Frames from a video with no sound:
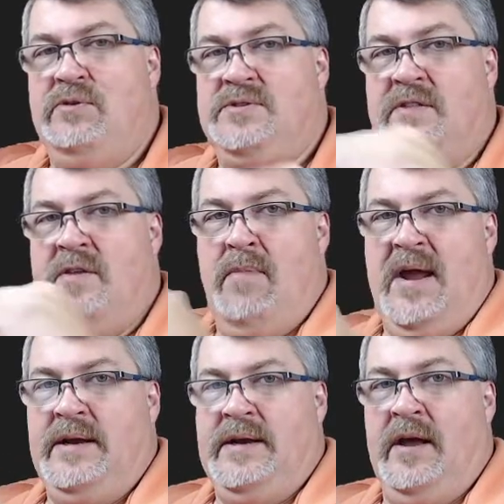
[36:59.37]
to the
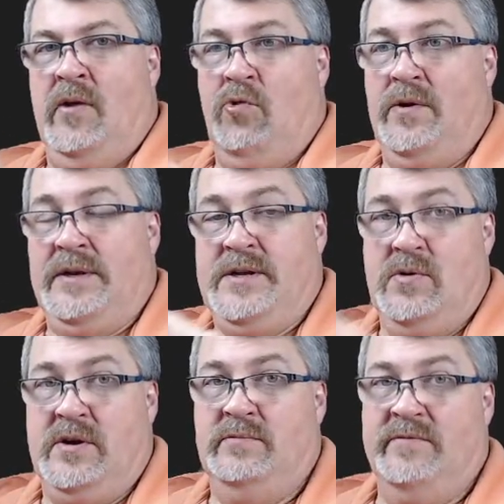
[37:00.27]
mainnet, 1, the
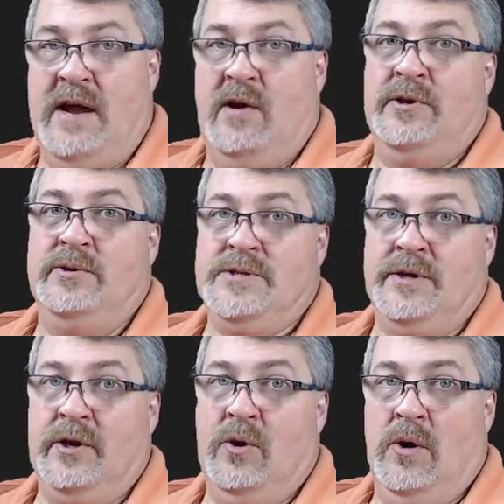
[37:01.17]
token value is going
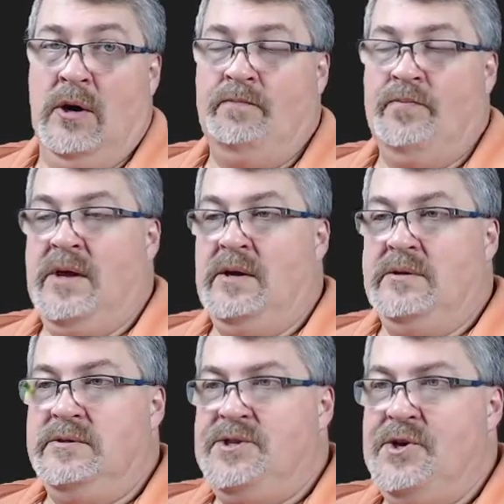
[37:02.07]
to go up.
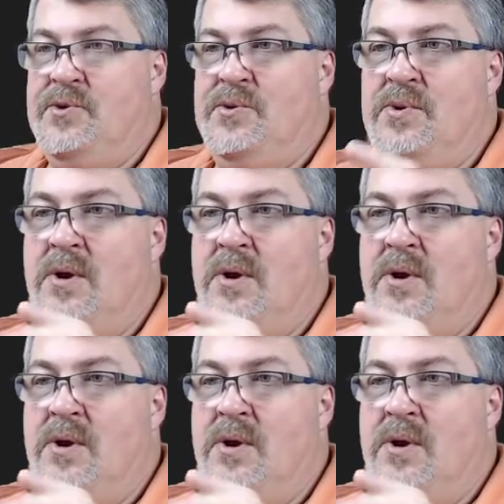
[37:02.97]
2,